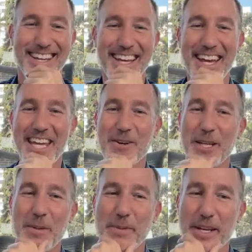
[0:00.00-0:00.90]
You don't
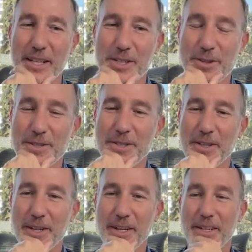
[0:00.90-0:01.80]
get to pay electricity
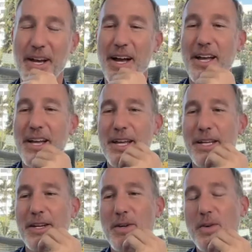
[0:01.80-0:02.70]
again. Yeah.
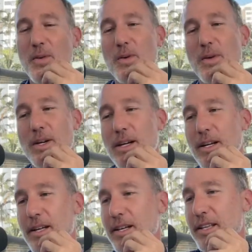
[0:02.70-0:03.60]
You know,
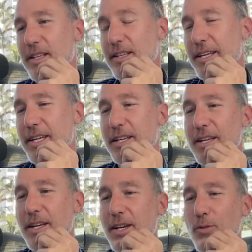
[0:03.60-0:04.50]
like
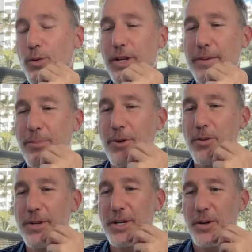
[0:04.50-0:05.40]
when in Puerto
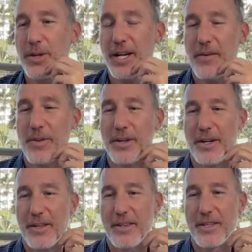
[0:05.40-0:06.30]
Rico, you have
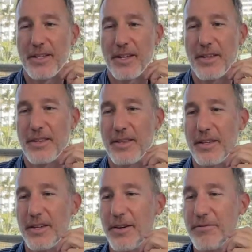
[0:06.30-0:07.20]
the the uh,
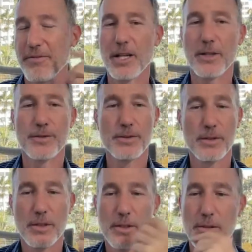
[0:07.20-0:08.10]
the uh, favelas
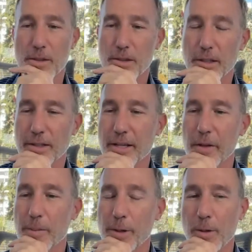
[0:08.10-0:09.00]
uh,
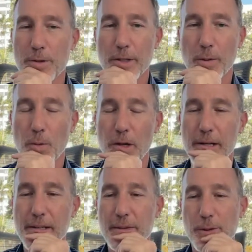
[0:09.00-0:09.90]
down there by Old San
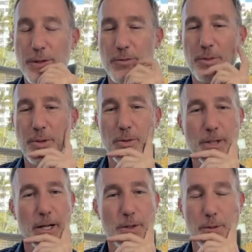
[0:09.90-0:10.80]
Juan, which is where
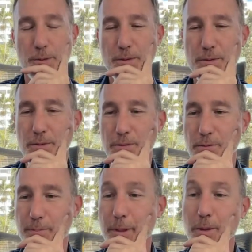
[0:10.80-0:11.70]
Protechos
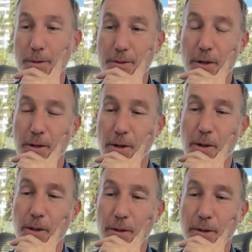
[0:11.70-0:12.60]
builds
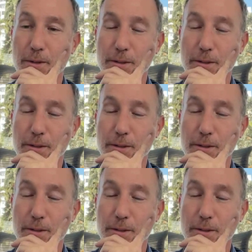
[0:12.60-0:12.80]
all their